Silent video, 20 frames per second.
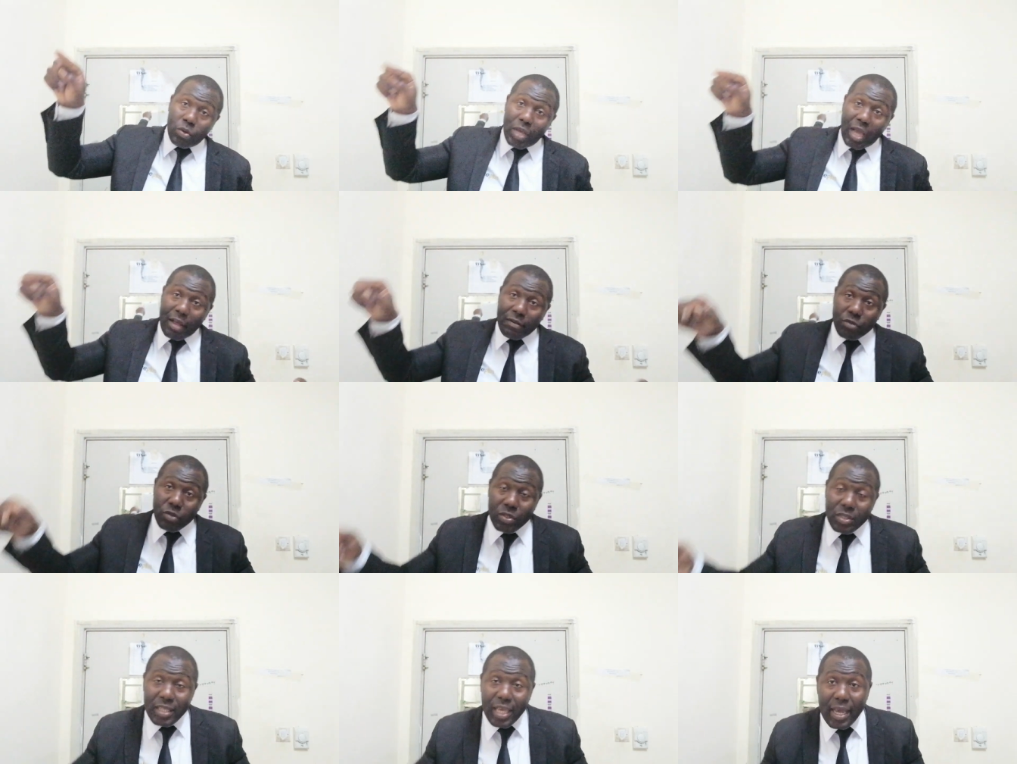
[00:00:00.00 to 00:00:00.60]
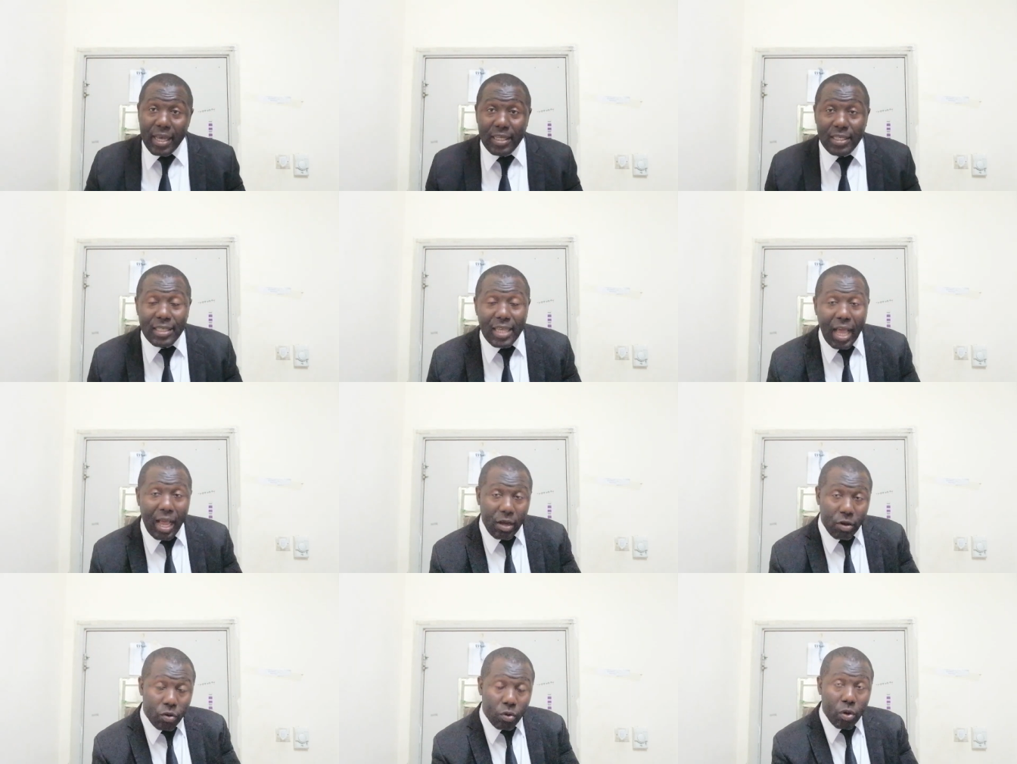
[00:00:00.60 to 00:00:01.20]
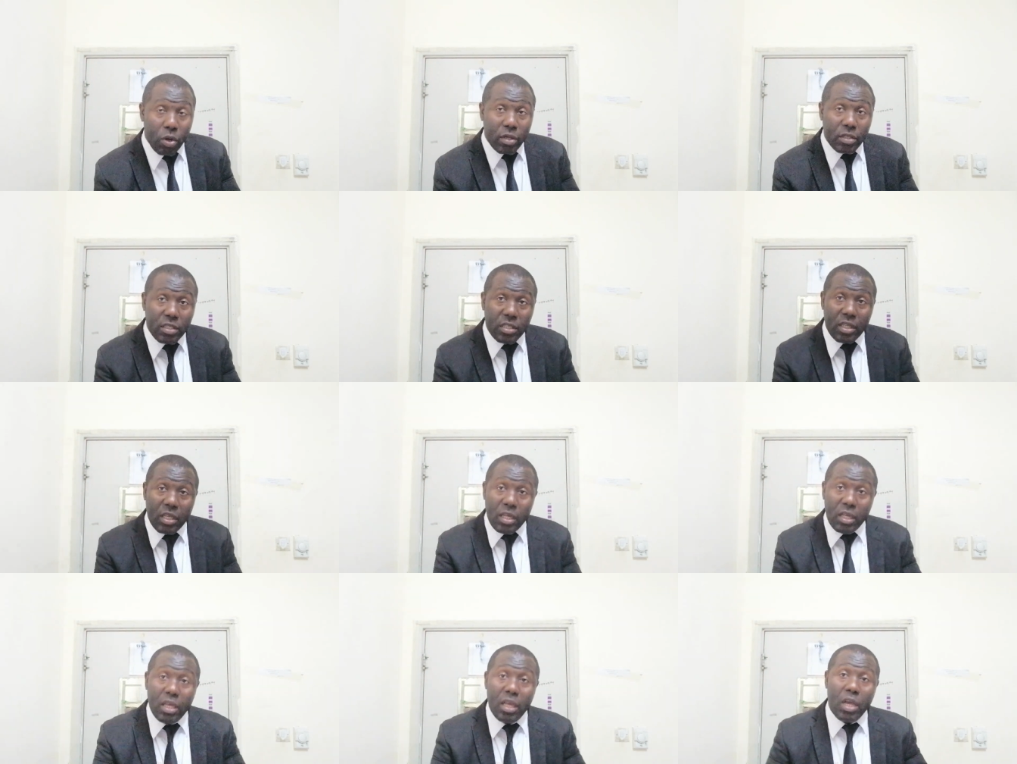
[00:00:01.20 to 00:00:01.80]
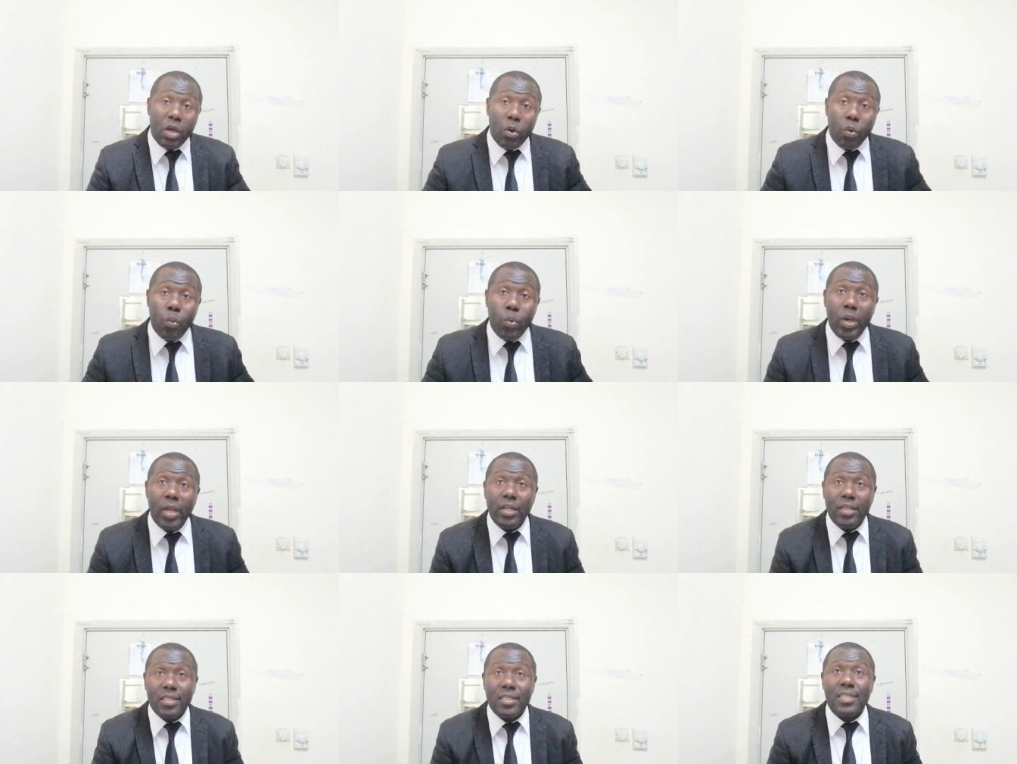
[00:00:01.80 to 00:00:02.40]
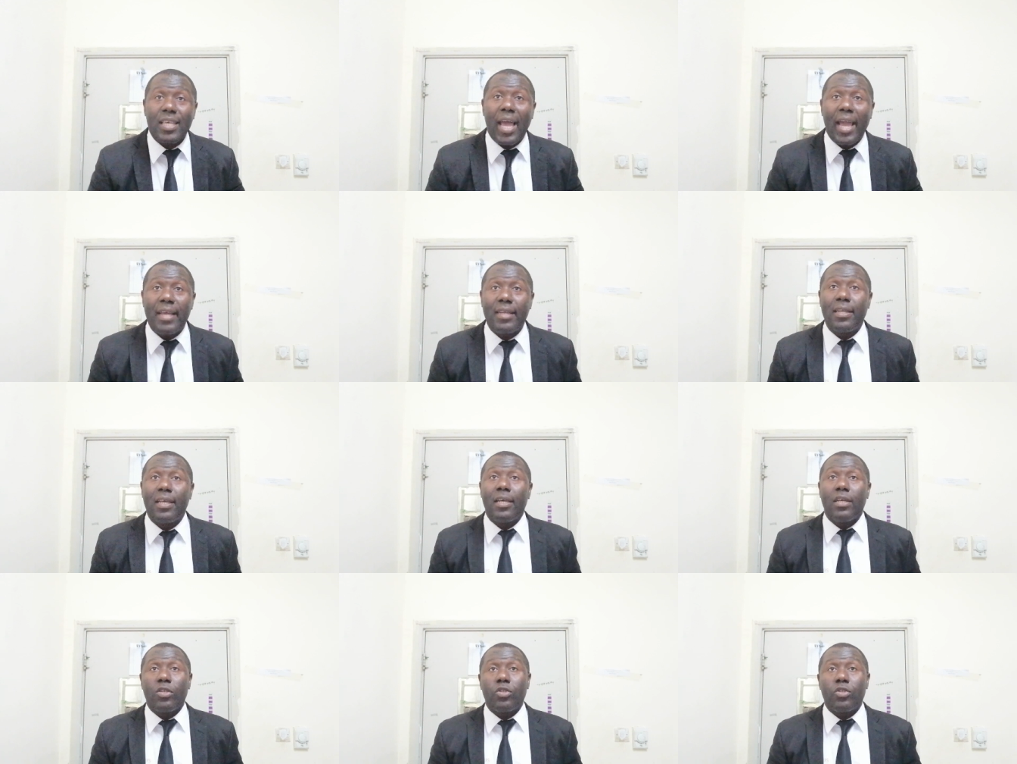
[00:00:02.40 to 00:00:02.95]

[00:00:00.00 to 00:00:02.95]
You have to tie it across the wheel side,